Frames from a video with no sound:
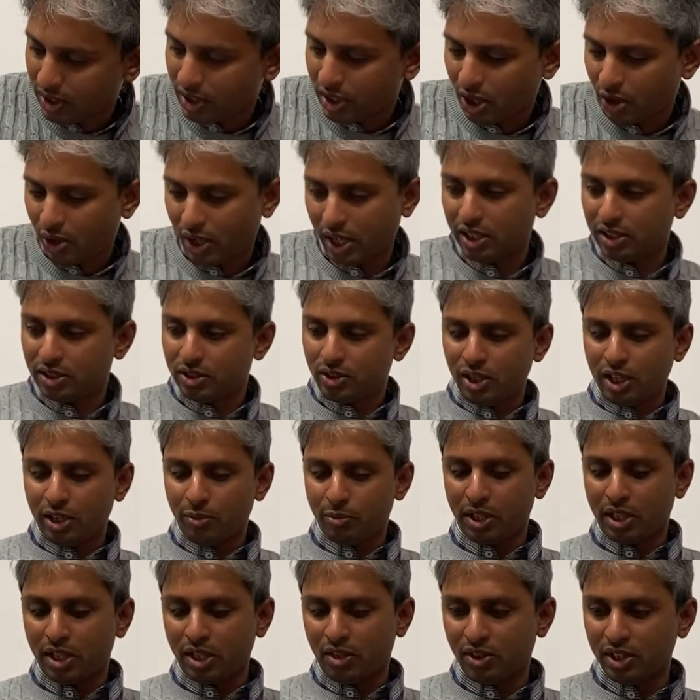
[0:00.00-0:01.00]
All right, so let
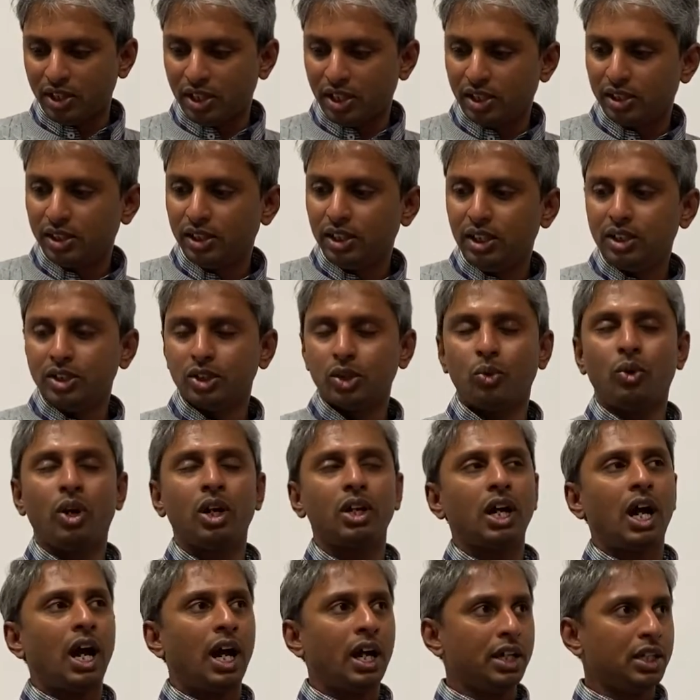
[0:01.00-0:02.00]
me cover that. So
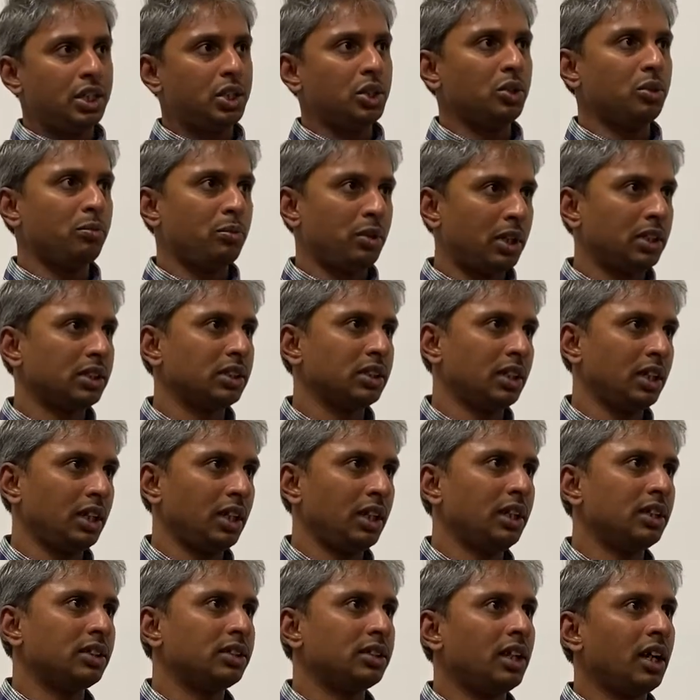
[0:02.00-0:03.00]
what I do personally
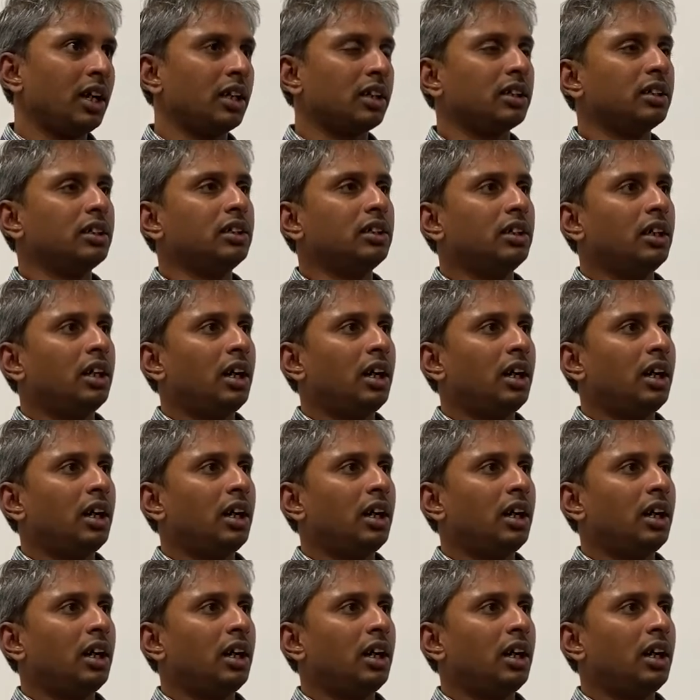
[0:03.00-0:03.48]
is that